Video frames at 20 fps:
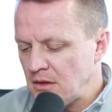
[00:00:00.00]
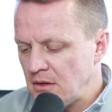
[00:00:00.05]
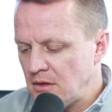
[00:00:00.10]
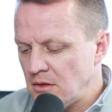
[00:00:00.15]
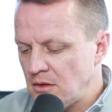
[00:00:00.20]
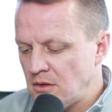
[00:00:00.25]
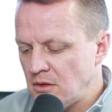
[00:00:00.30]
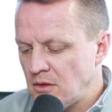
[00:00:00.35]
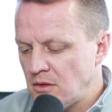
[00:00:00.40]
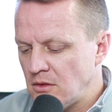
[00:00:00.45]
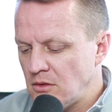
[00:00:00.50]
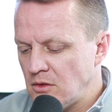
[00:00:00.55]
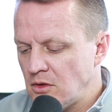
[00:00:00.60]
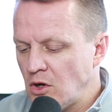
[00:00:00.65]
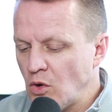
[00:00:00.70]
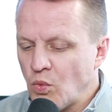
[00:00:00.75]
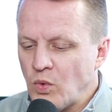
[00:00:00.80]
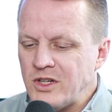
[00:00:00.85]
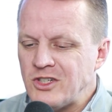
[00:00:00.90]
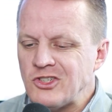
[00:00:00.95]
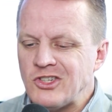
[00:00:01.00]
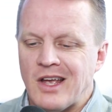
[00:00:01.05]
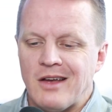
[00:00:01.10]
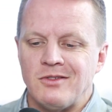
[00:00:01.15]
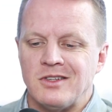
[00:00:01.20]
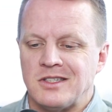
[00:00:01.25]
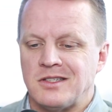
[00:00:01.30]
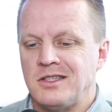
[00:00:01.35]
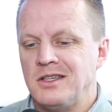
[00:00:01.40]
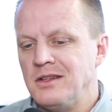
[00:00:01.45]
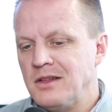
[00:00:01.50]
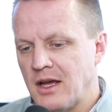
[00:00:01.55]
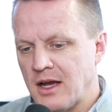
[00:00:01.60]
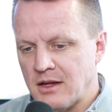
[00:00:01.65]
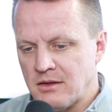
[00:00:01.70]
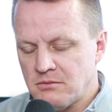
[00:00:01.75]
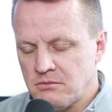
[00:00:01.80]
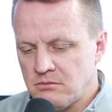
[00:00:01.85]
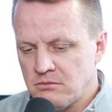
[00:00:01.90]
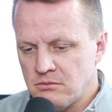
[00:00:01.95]
We just haven't seen
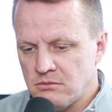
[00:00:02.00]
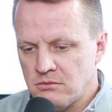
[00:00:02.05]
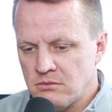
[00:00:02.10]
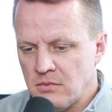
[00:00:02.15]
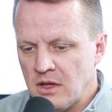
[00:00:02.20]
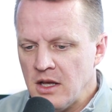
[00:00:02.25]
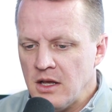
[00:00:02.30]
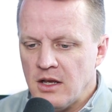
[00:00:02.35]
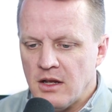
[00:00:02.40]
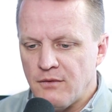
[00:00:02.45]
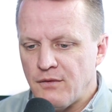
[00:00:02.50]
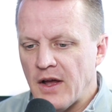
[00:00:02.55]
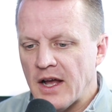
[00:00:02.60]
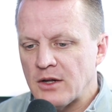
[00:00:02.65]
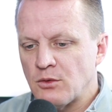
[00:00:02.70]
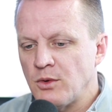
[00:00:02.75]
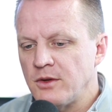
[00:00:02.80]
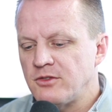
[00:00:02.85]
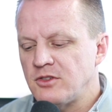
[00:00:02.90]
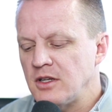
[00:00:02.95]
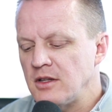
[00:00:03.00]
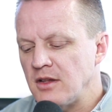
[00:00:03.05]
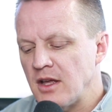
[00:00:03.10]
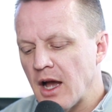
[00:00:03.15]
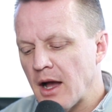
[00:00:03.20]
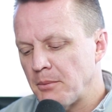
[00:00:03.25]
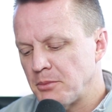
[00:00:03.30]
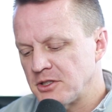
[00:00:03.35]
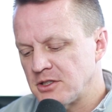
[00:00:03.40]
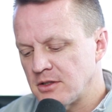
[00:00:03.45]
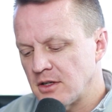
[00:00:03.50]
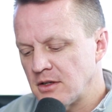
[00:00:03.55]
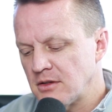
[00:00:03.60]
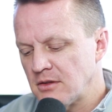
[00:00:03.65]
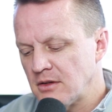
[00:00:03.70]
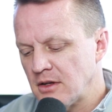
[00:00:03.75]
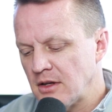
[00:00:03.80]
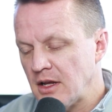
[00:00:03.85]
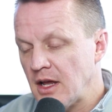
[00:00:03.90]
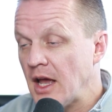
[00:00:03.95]
that. In fact, we've seen the opposite.
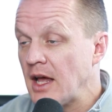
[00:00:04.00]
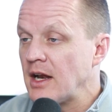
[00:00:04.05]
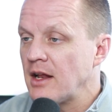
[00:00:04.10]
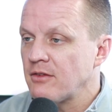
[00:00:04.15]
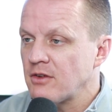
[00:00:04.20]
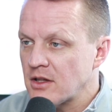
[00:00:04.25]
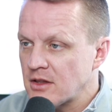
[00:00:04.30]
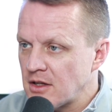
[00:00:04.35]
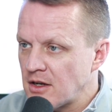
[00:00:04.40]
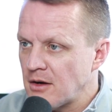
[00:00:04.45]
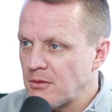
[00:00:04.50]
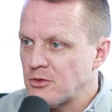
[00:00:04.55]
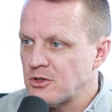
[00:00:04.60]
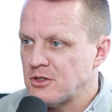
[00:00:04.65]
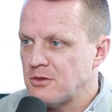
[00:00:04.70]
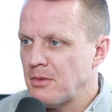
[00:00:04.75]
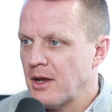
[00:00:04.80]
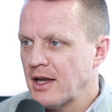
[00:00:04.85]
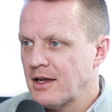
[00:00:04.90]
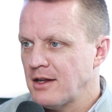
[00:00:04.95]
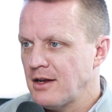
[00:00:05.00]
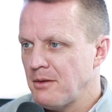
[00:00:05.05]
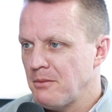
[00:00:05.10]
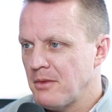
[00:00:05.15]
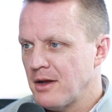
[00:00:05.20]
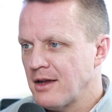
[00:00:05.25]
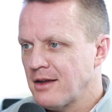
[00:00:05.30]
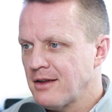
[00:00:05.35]
And I've got the numbers to back it up, Mike.